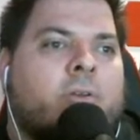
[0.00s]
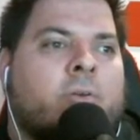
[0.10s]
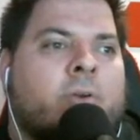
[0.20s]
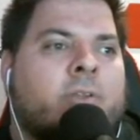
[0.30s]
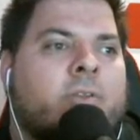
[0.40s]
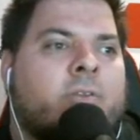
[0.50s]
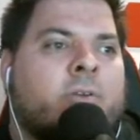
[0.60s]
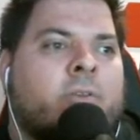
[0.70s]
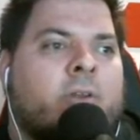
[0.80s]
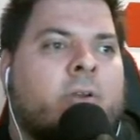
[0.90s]
or ends its
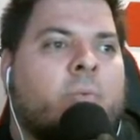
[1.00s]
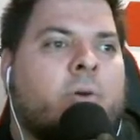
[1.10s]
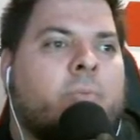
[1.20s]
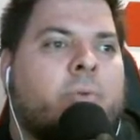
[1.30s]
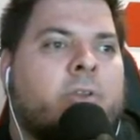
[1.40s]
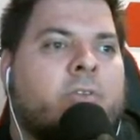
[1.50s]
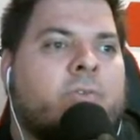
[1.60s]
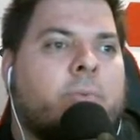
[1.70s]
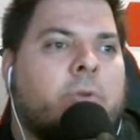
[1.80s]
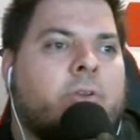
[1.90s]
turn there, 1 piece
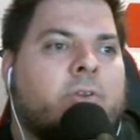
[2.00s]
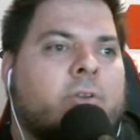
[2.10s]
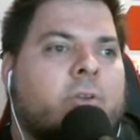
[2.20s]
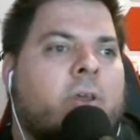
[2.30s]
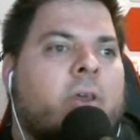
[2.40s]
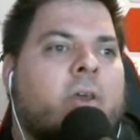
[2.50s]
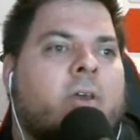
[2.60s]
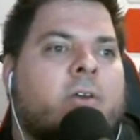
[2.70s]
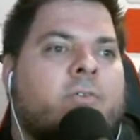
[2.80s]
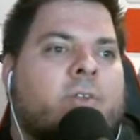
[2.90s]
of ammunition
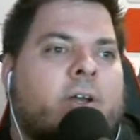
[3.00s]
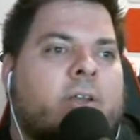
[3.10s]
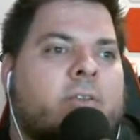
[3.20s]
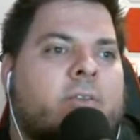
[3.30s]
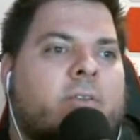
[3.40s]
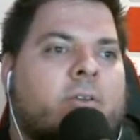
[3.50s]
flies.